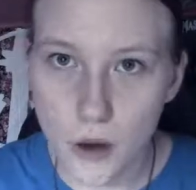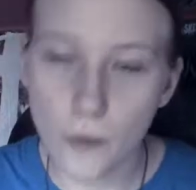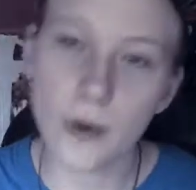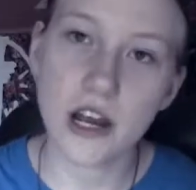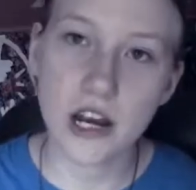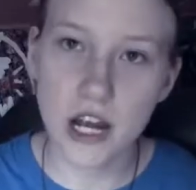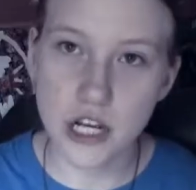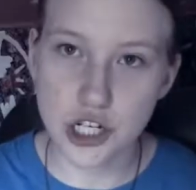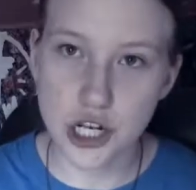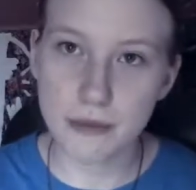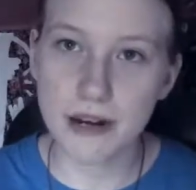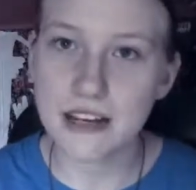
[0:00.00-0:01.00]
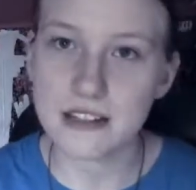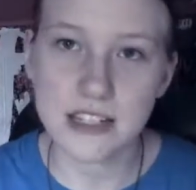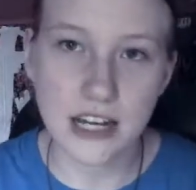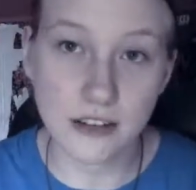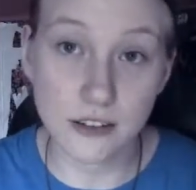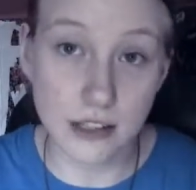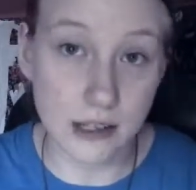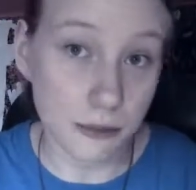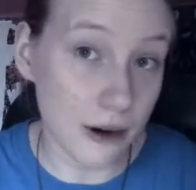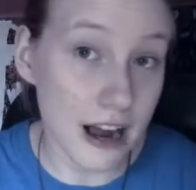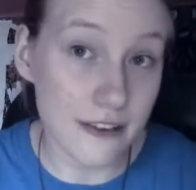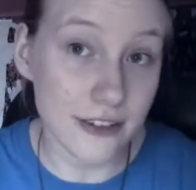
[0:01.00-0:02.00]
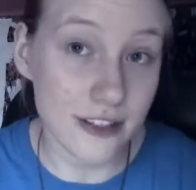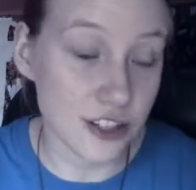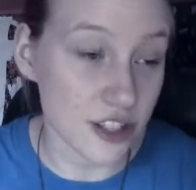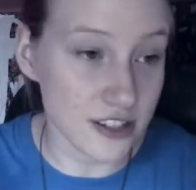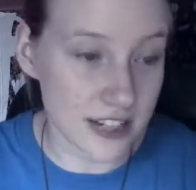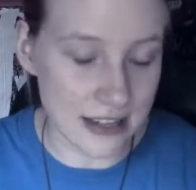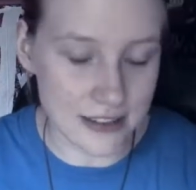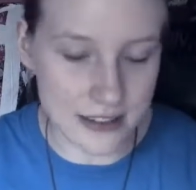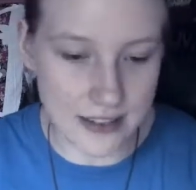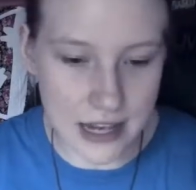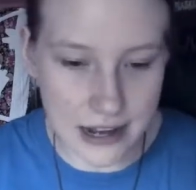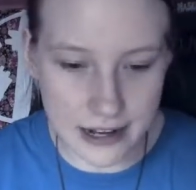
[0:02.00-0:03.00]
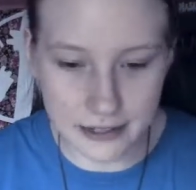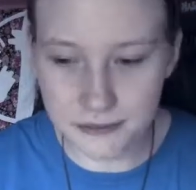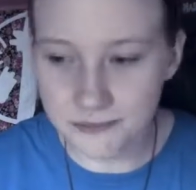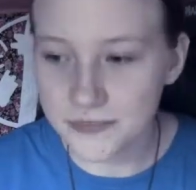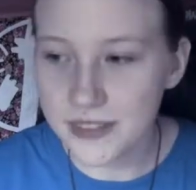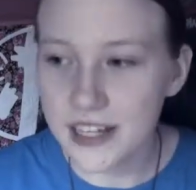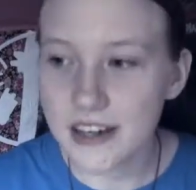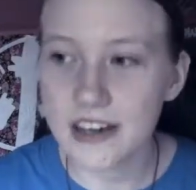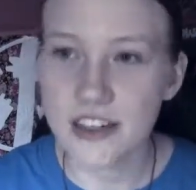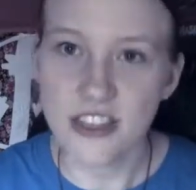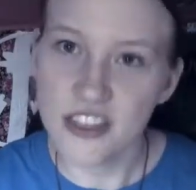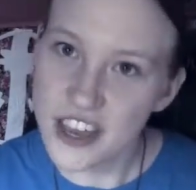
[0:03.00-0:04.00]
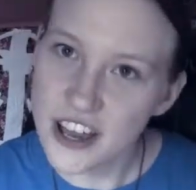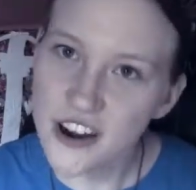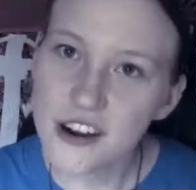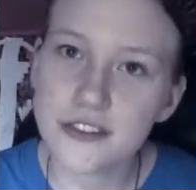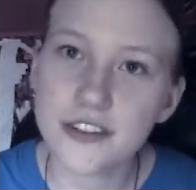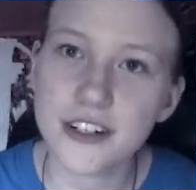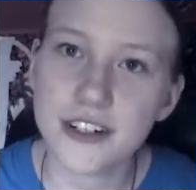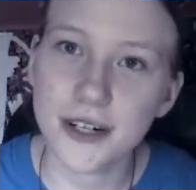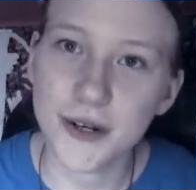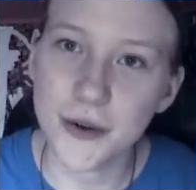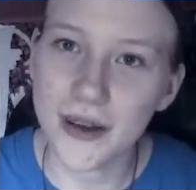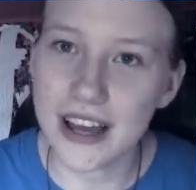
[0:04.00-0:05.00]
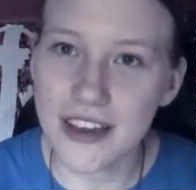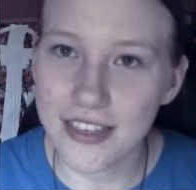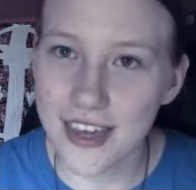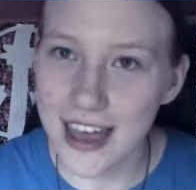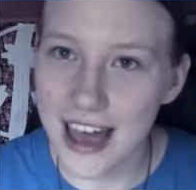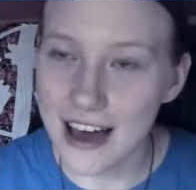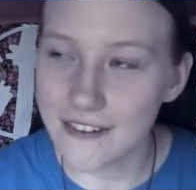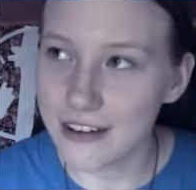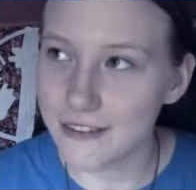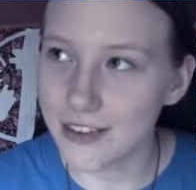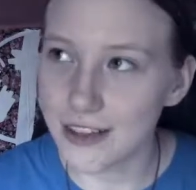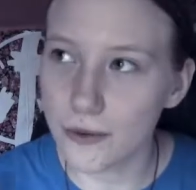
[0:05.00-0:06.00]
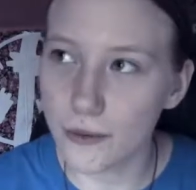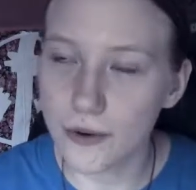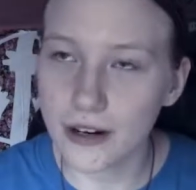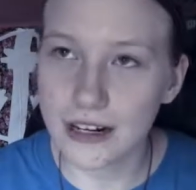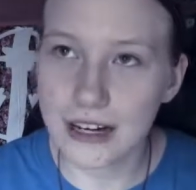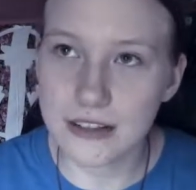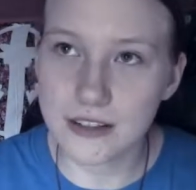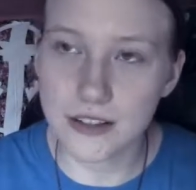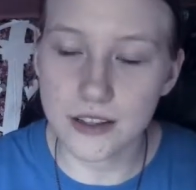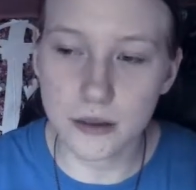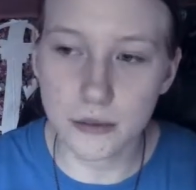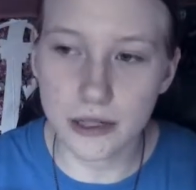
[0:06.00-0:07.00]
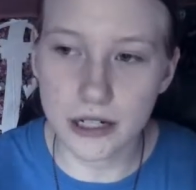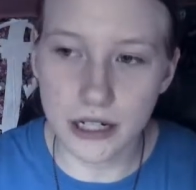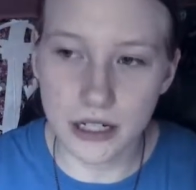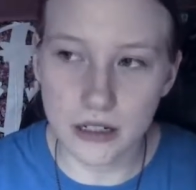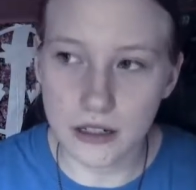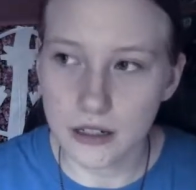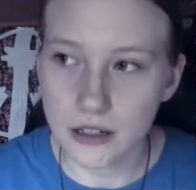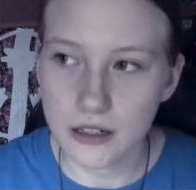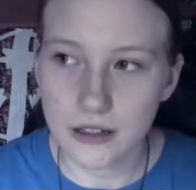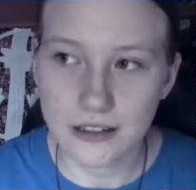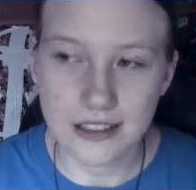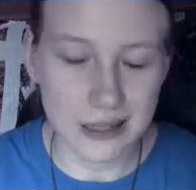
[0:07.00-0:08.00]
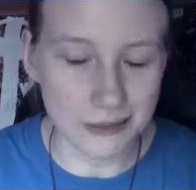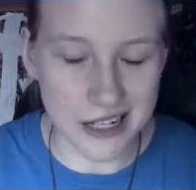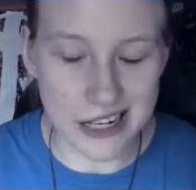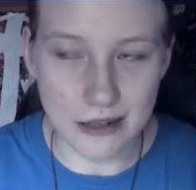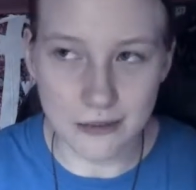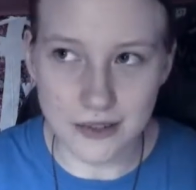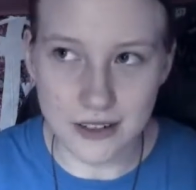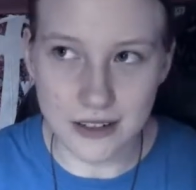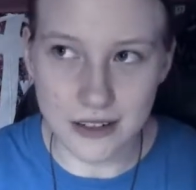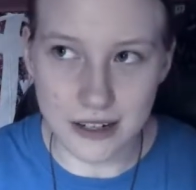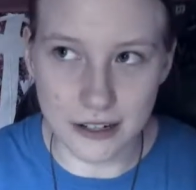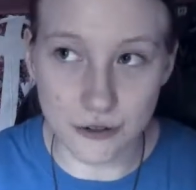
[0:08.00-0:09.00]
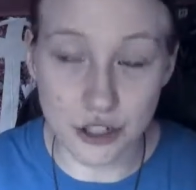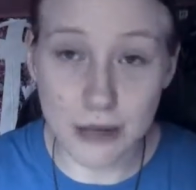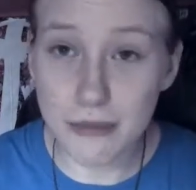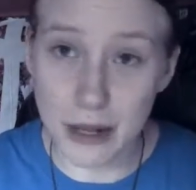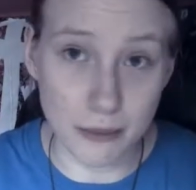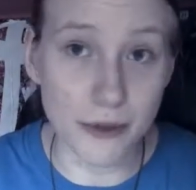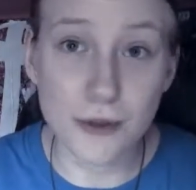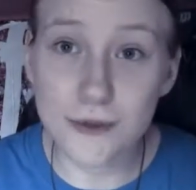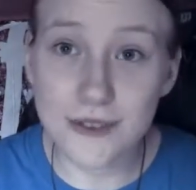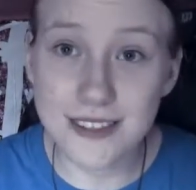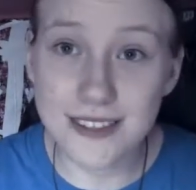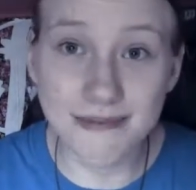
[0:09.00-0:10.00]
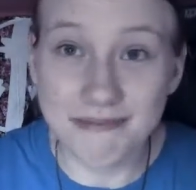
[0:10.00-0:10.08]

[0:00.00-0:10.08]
when a Gemini is technically in private, just as a sign, they are Virgo, okay? They have everything organized in their brain. Sometimes, you know, Gemini moons,